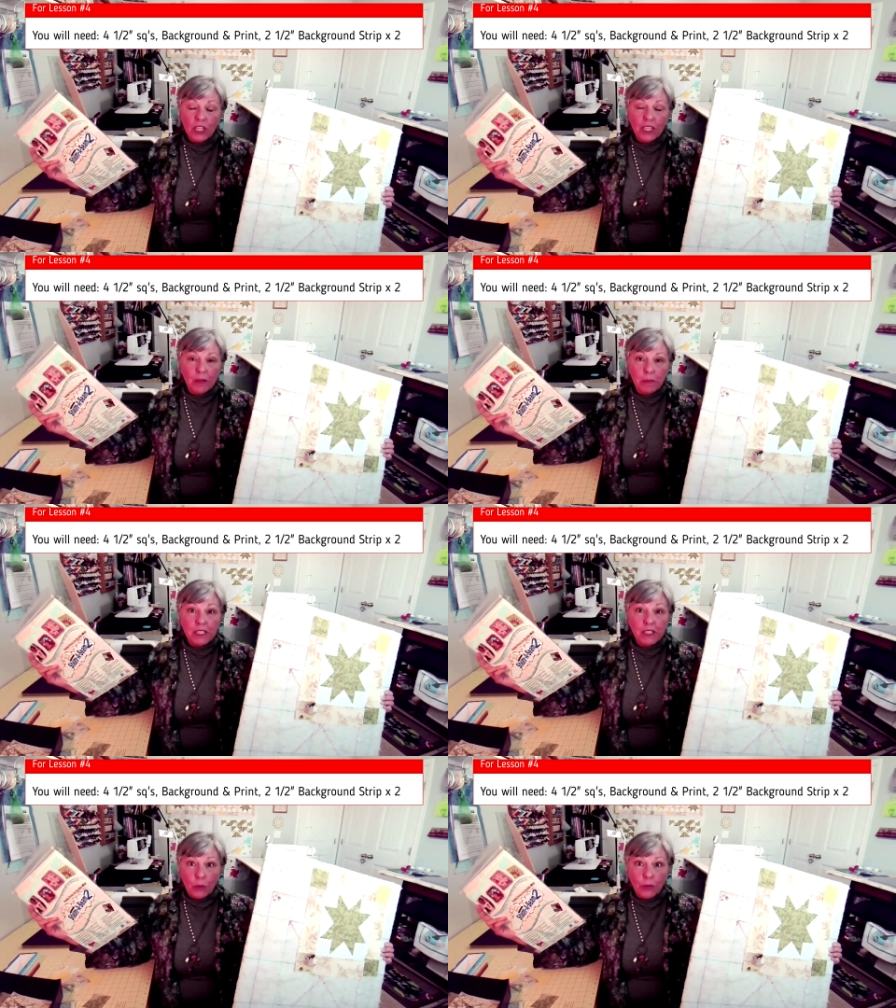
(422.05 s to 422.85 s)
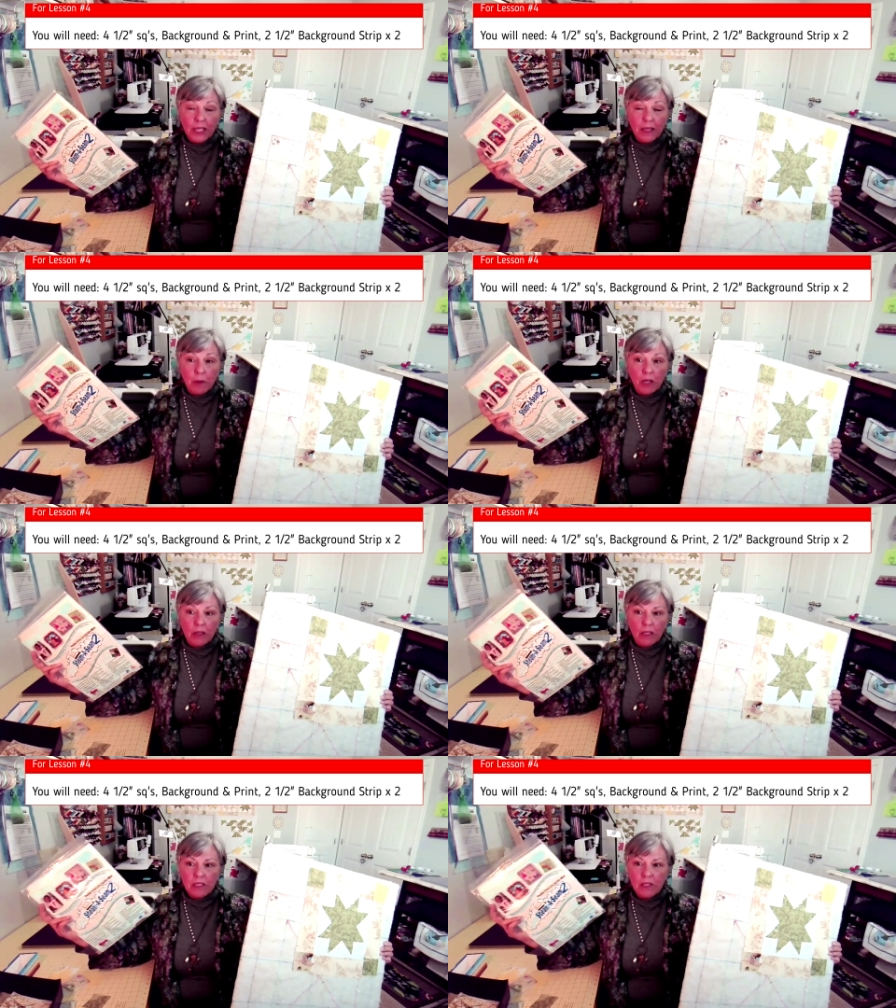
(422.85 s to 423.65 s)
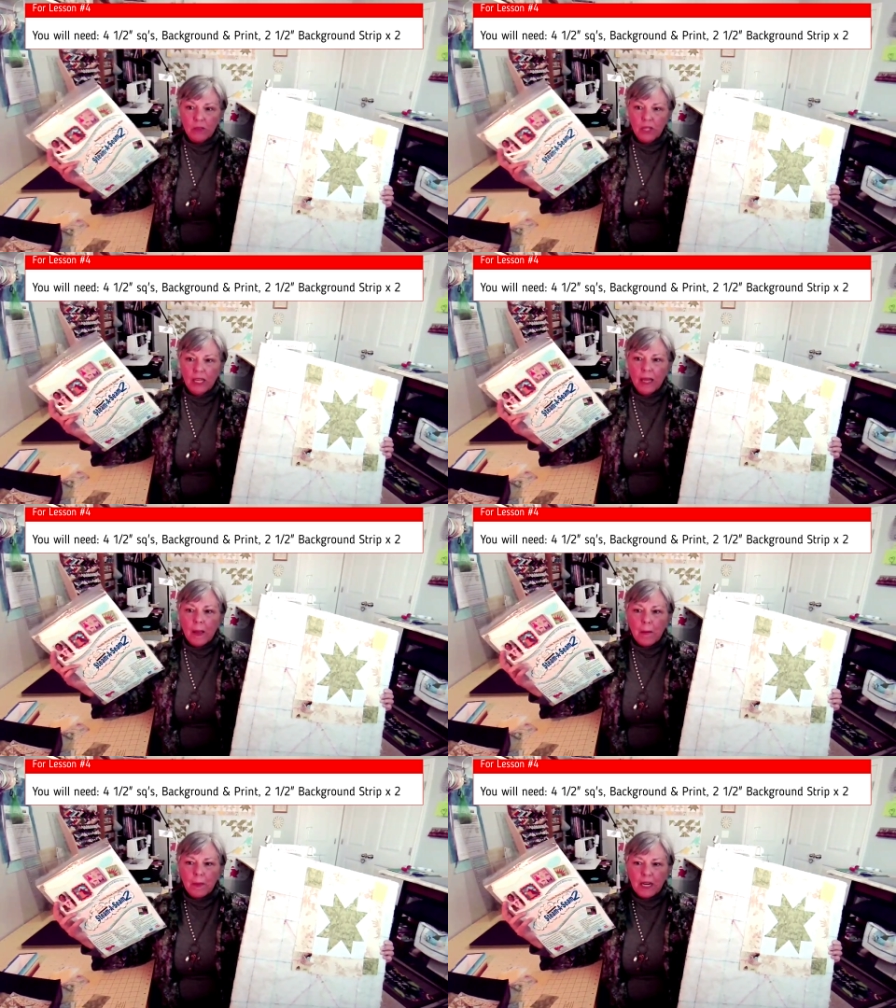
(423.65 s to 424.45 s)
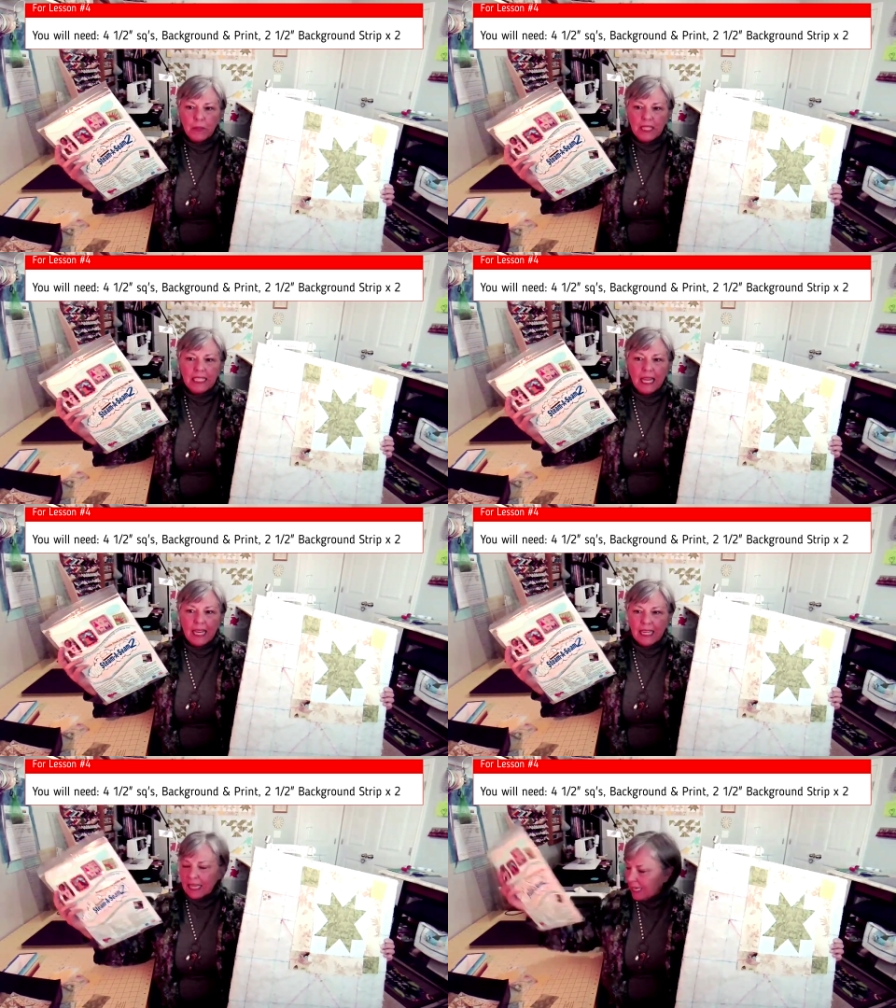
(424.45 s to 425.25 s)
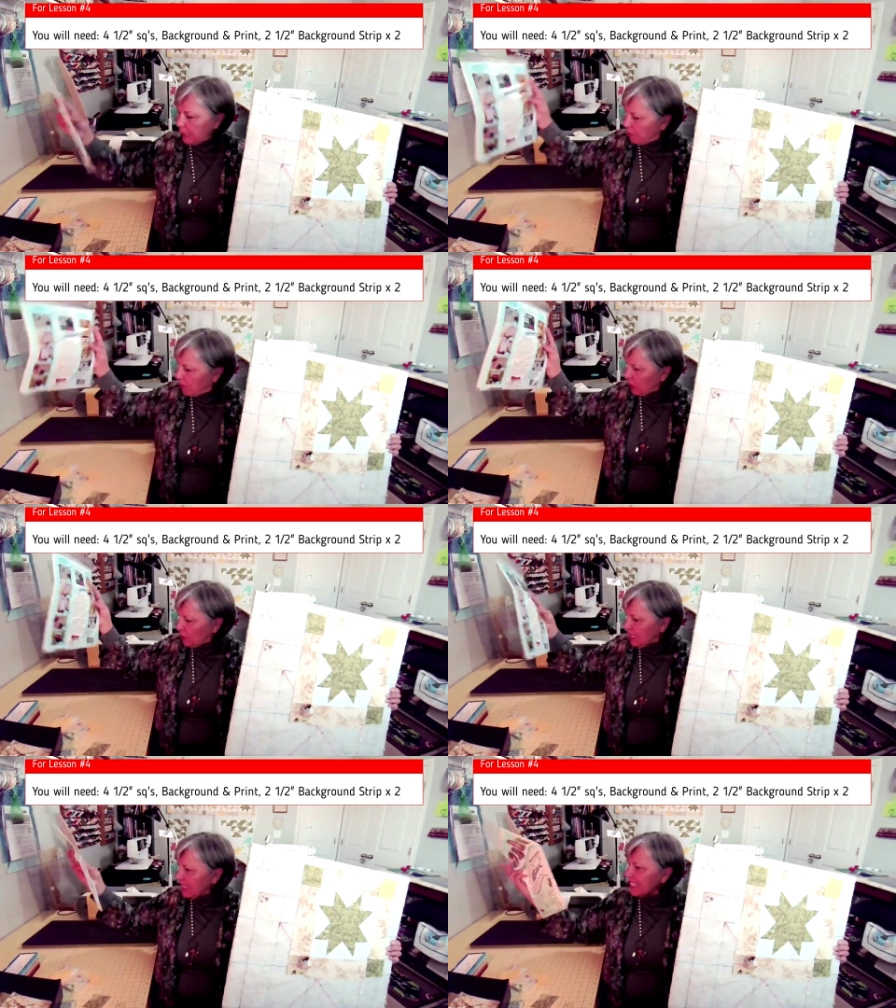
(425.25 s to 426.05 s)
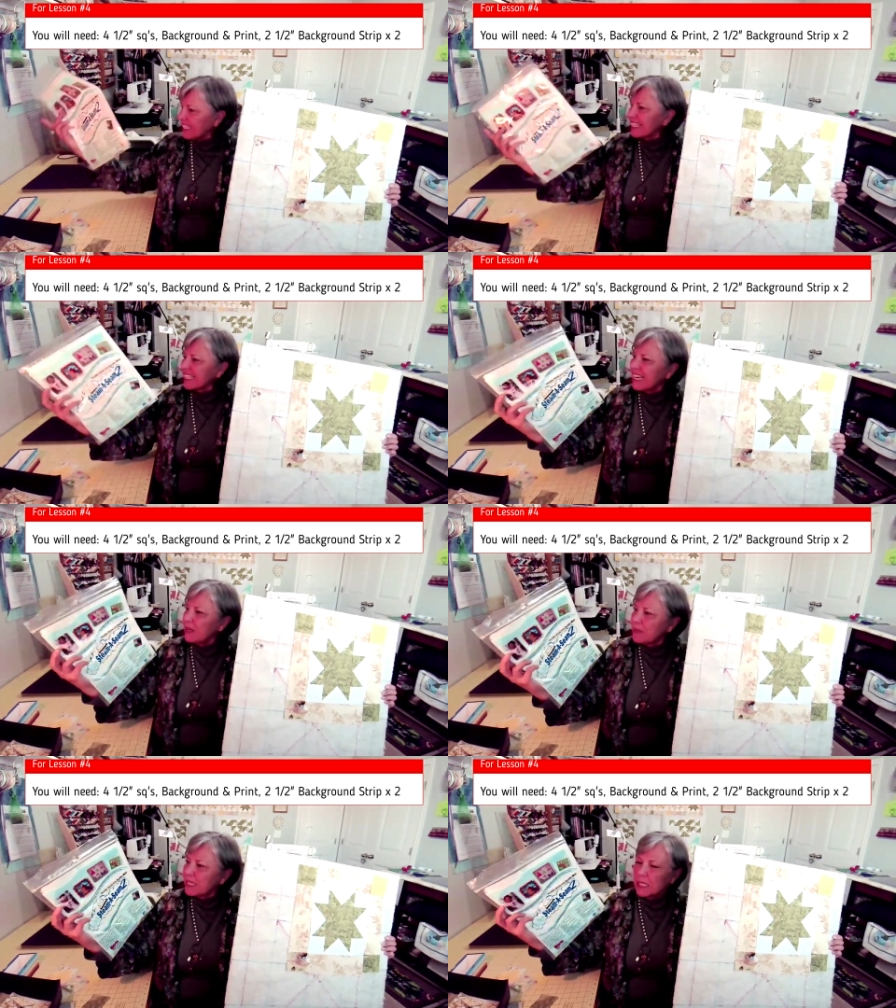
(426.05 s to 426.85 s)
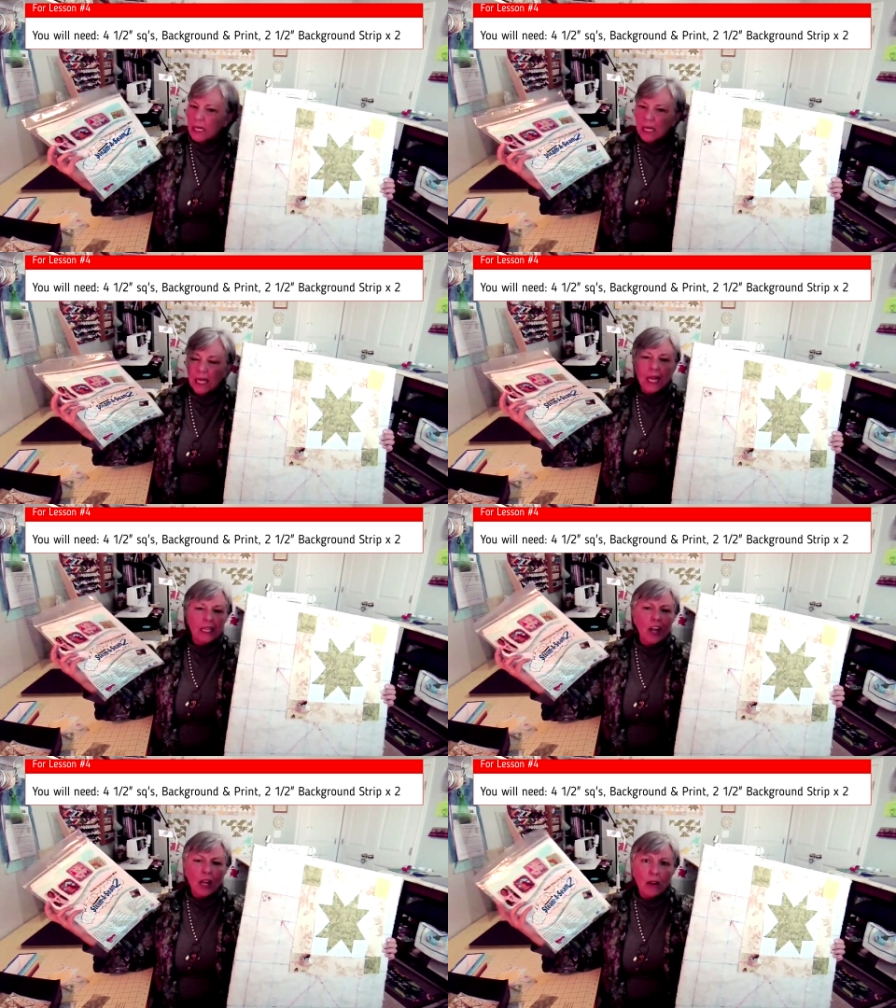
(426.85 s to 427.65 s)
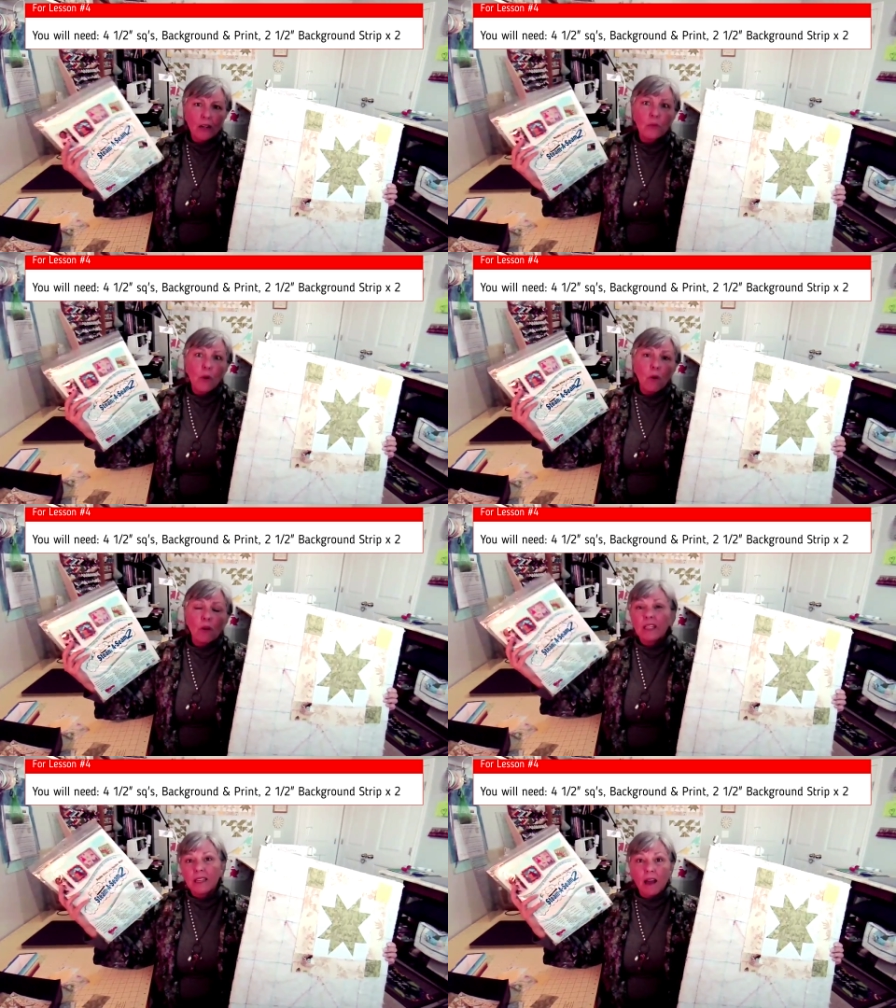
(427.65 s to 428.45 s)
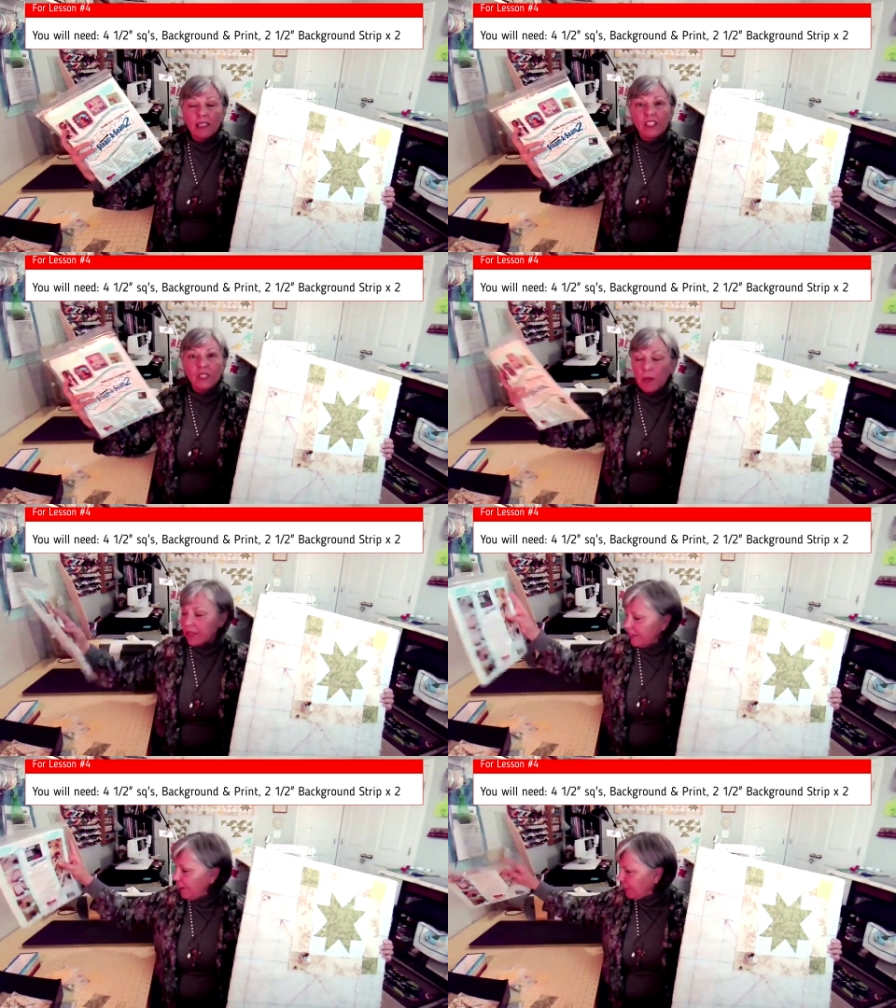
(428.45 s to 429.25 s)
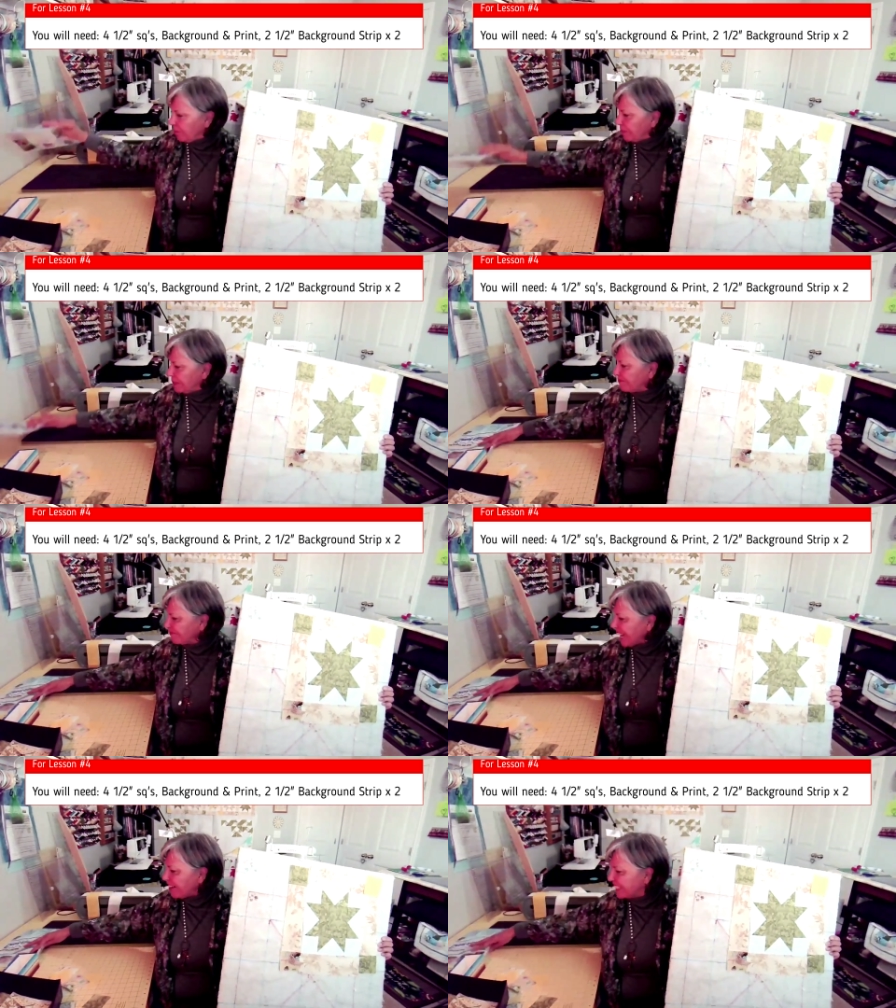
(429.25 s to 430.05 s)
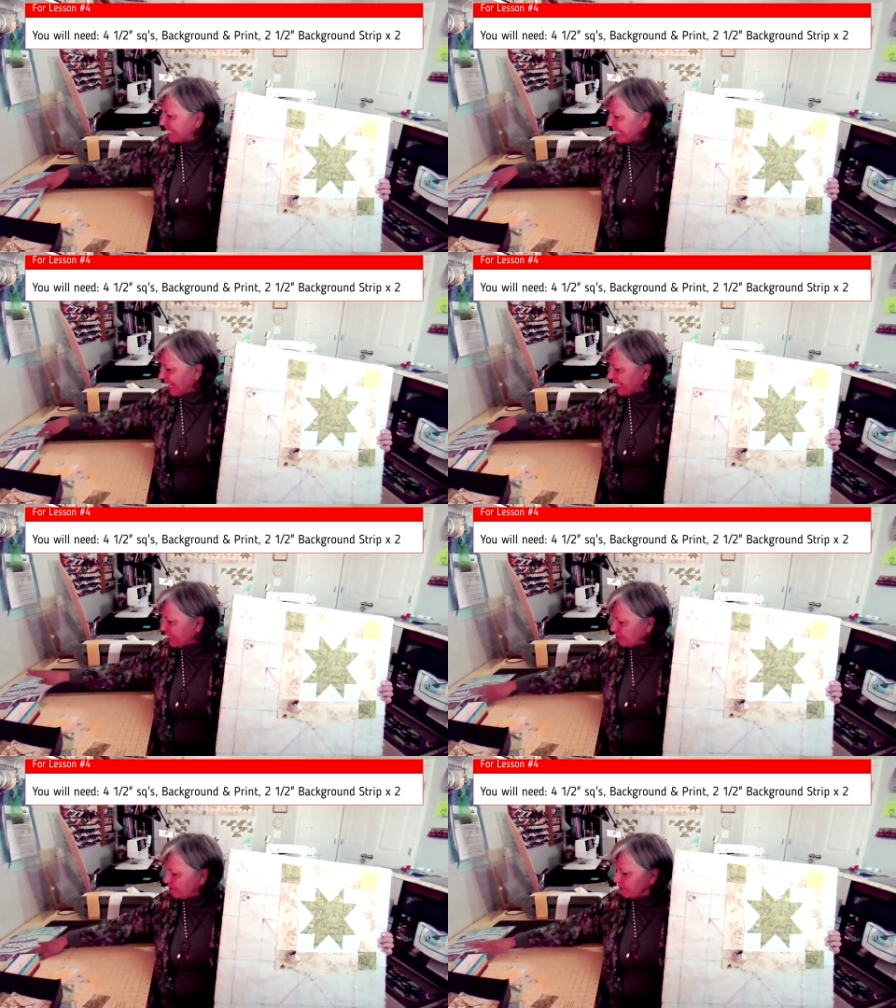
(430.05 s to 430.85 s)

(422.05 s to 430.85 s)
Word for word: we're going to be sewing them on also but I really like um, using this because it comes in a, not on a roll and not just by the yard, but I really like it.